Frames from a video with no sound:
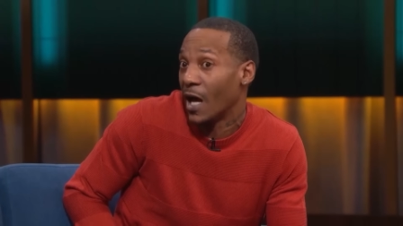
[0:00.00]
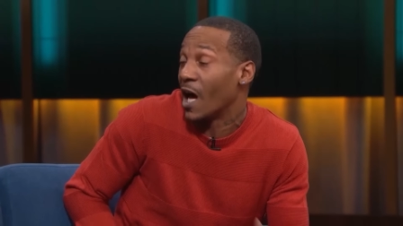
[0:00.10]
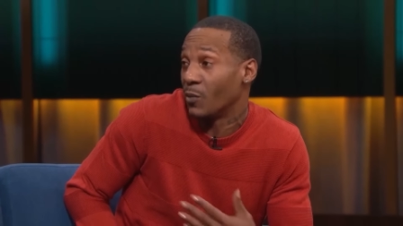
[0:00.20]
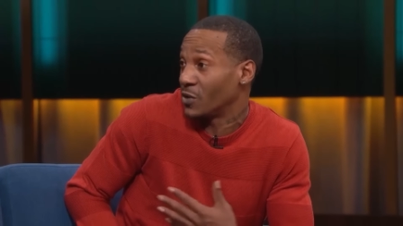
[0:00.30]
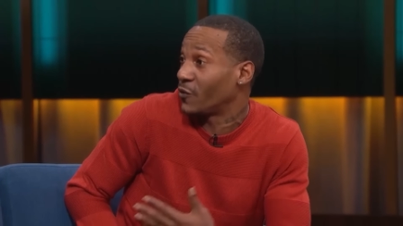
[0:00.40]

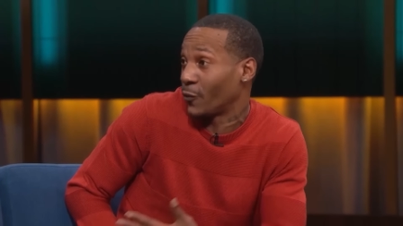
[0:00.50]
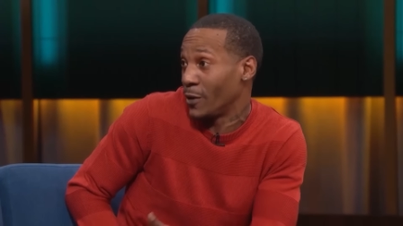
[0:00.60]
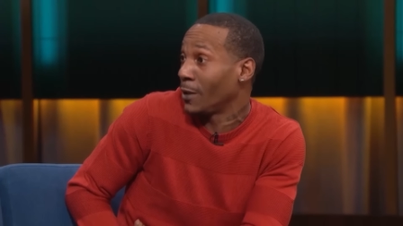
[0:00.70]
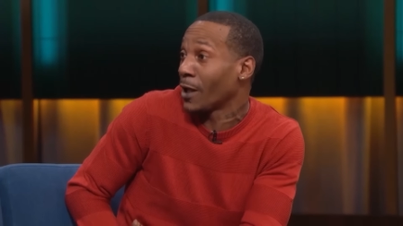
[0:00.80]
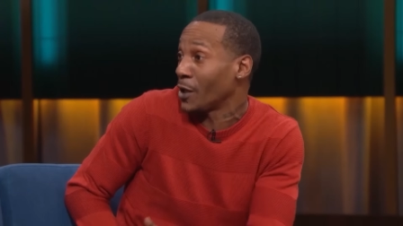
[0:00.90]
I was
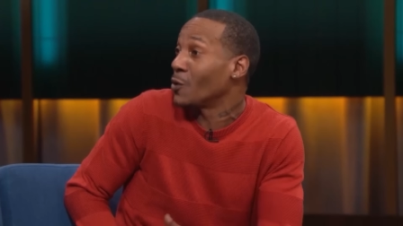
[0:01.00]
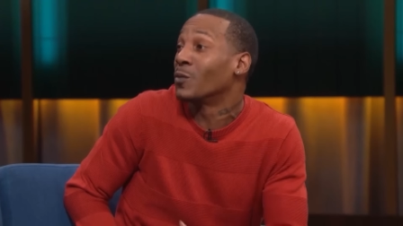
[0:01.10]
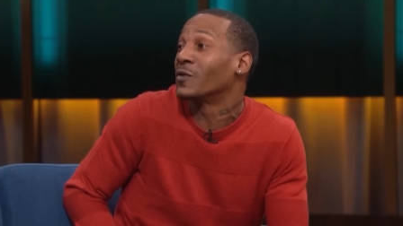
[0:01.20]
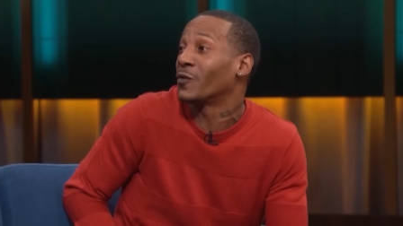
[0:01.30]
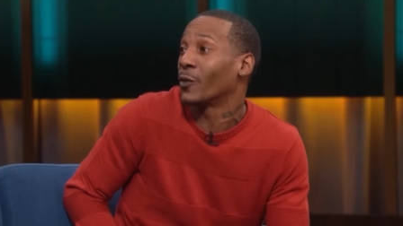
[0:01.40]
free like you
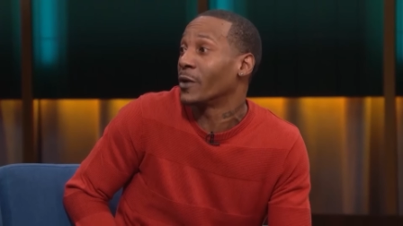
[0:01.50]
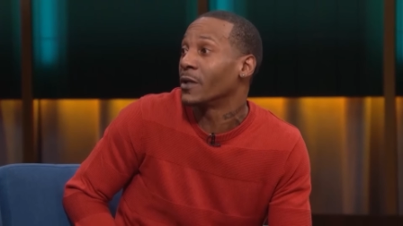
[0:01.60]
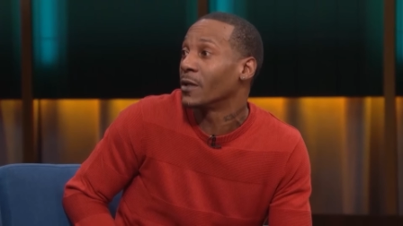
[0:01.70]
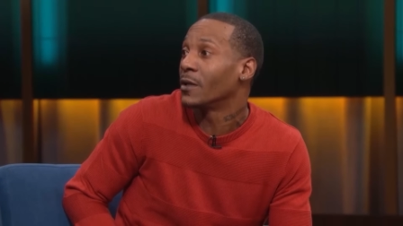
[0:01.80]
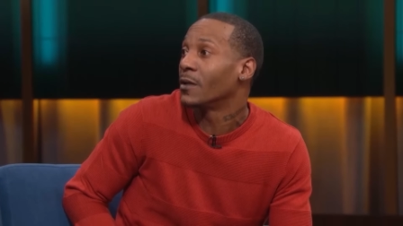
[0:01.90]
was free.
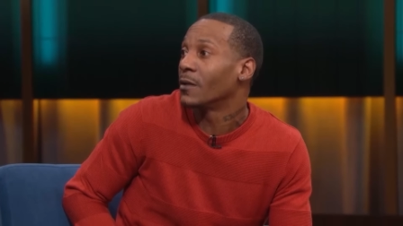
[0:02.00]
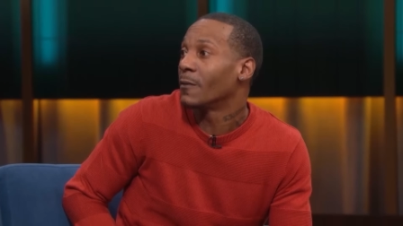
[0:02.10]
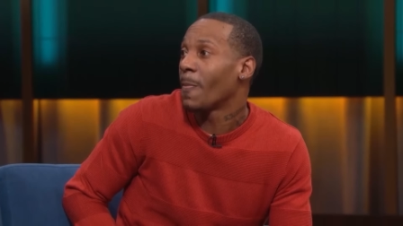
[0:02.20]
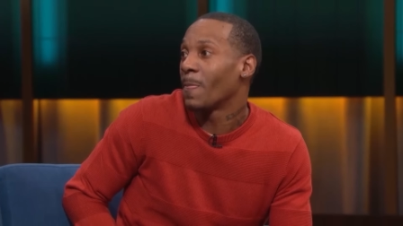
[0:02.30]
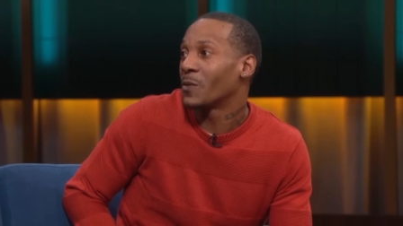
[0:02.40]

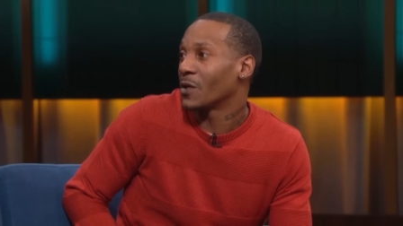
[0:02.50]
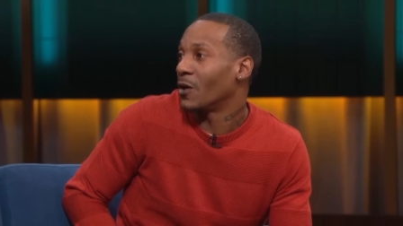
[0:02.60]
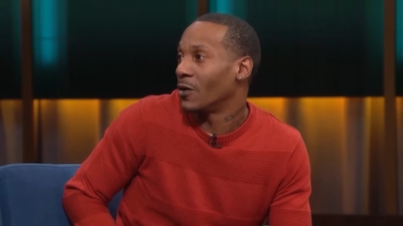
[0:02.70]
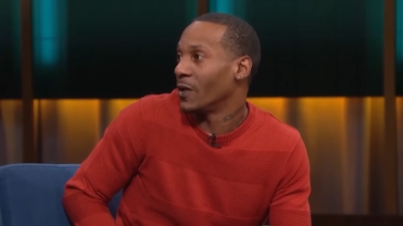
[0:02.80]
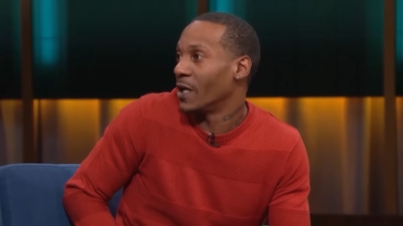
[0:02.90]
Okay.
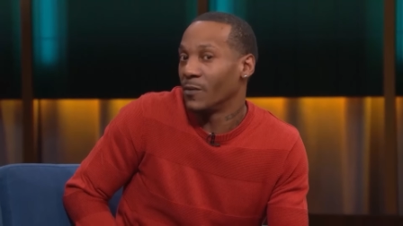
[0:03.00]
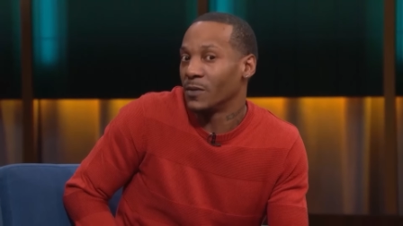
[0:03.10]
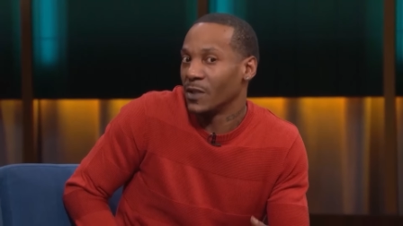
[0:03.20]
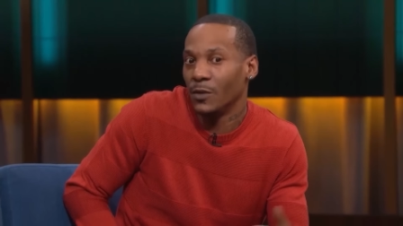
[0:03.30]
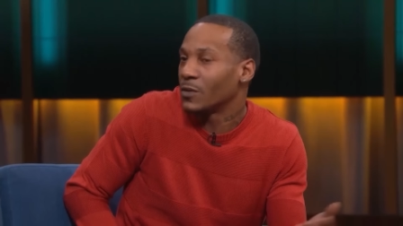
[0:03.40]
So it
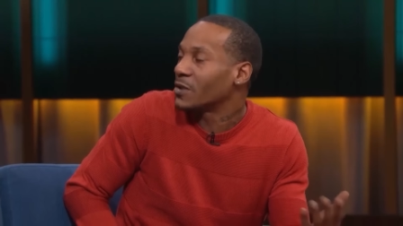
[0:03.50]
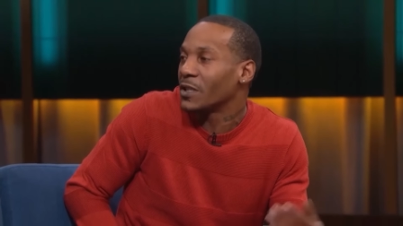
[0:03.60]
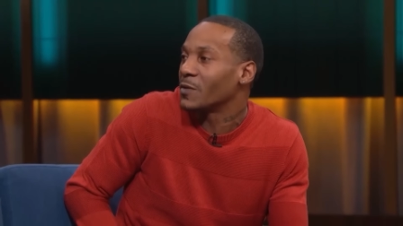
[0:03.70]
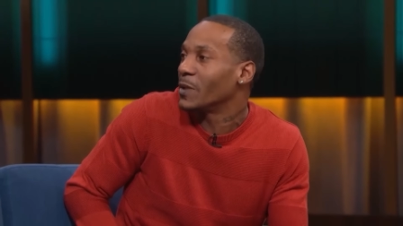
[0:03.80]
was it was just